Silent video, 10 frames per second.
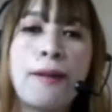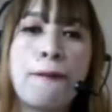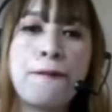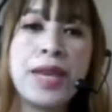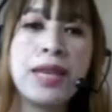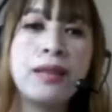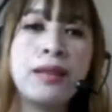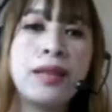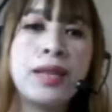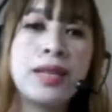
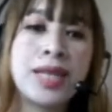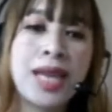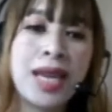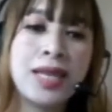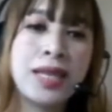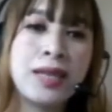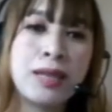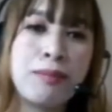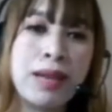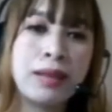feel, taste, and
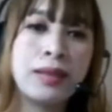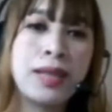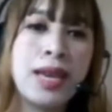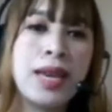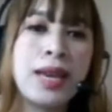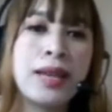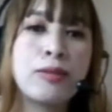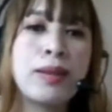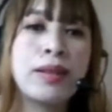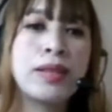smell, as
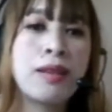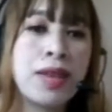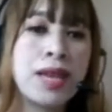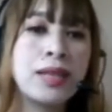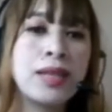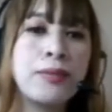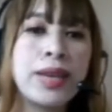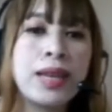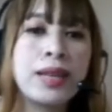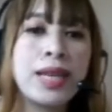well as the things that we
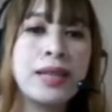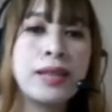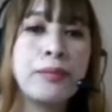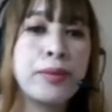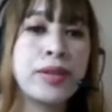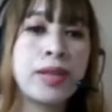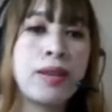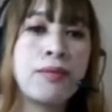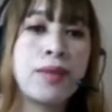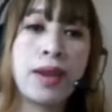cannot easily
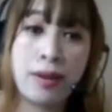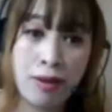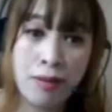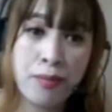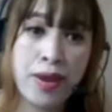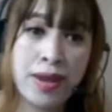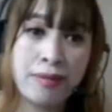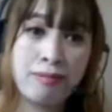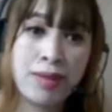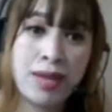perceive and
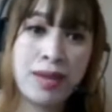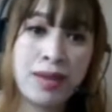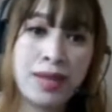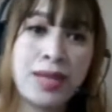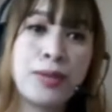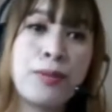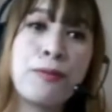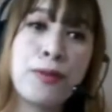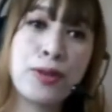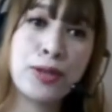comprehend. This
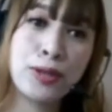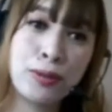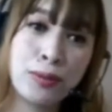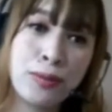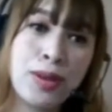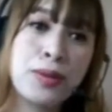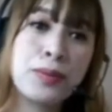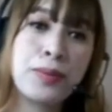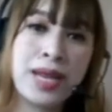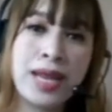refers to
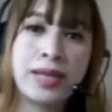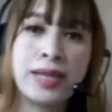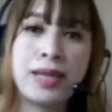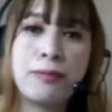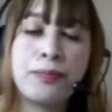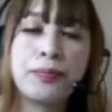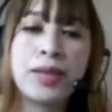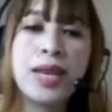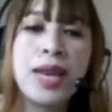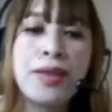reality.
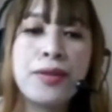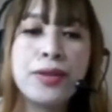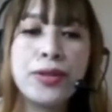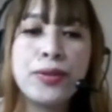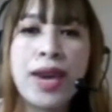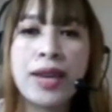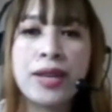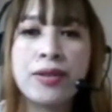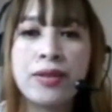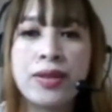There are two
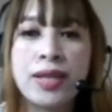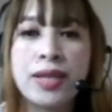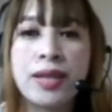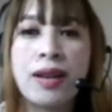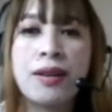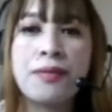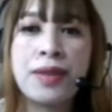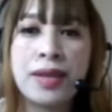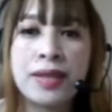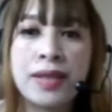categories of
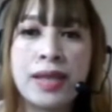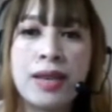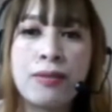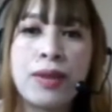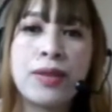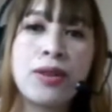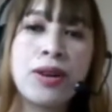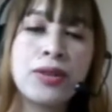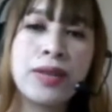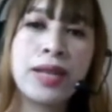this. We have the
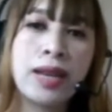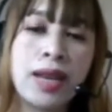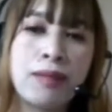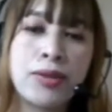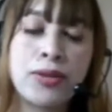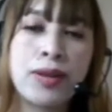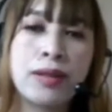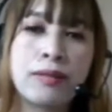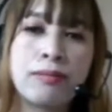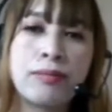concrete and the
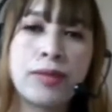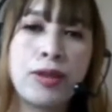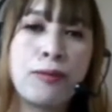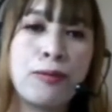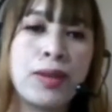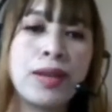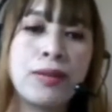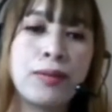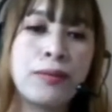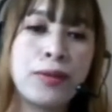abstract. So if we're going
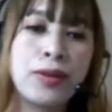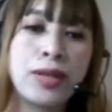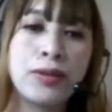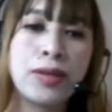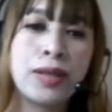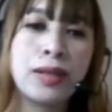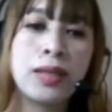to refer it to the